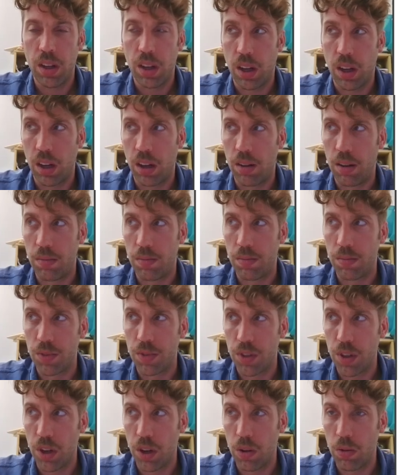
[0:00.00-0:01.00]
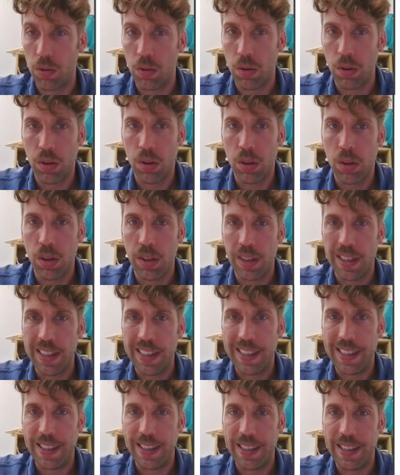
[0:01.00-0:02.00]
So
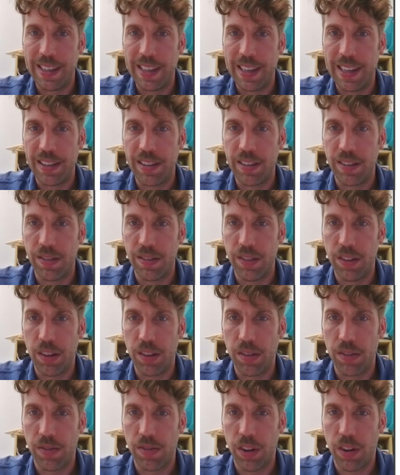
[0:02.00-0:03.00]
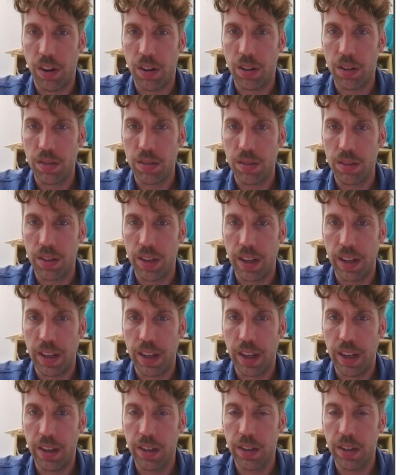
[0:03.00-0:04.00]
does it fall in
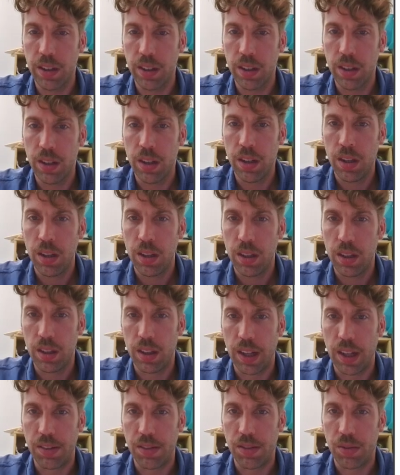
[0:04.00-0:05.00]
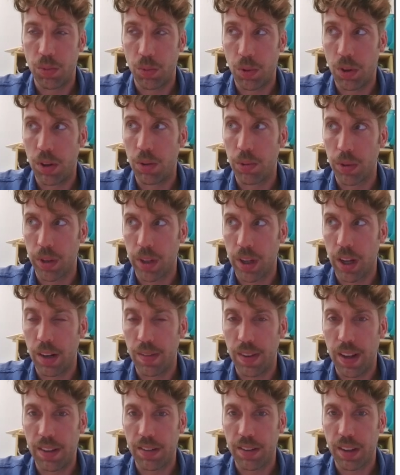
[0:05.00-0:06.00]
here? That's what we're kind of
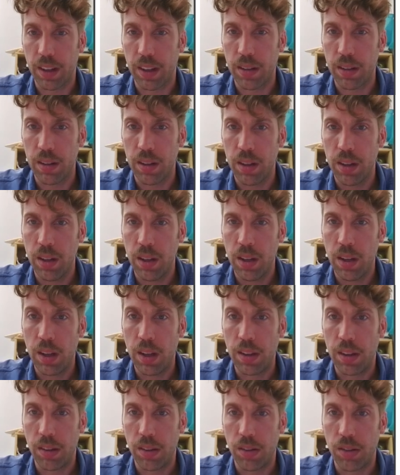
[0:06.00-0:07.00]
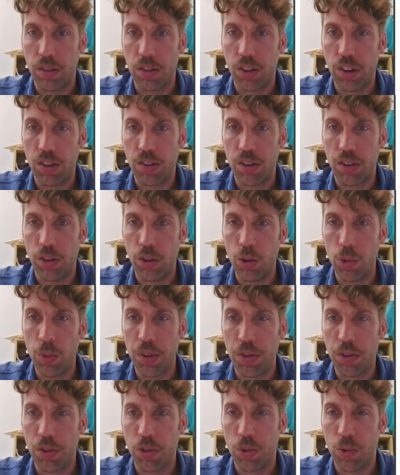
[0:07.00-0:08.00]
asking. And then suggest a new
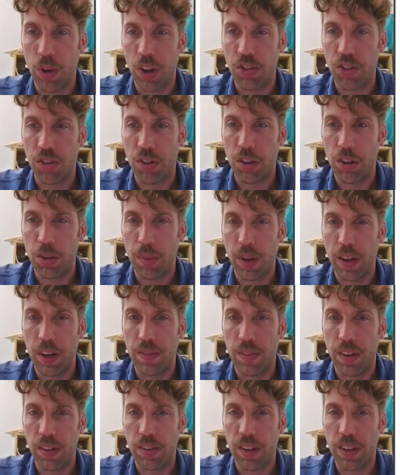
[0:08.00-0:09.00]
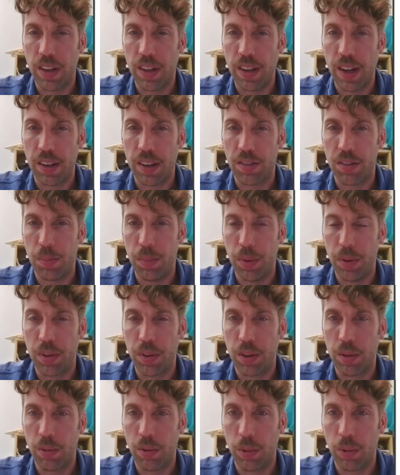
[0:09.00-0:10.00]
research question that you might investigate next,
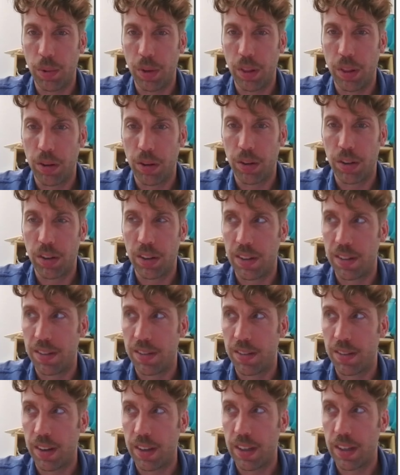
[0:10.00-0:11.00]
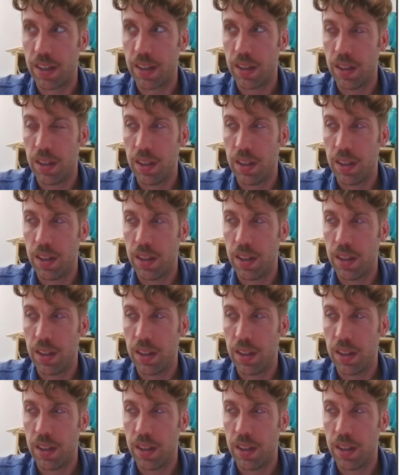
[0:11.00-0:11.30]
building on what we learned in this study.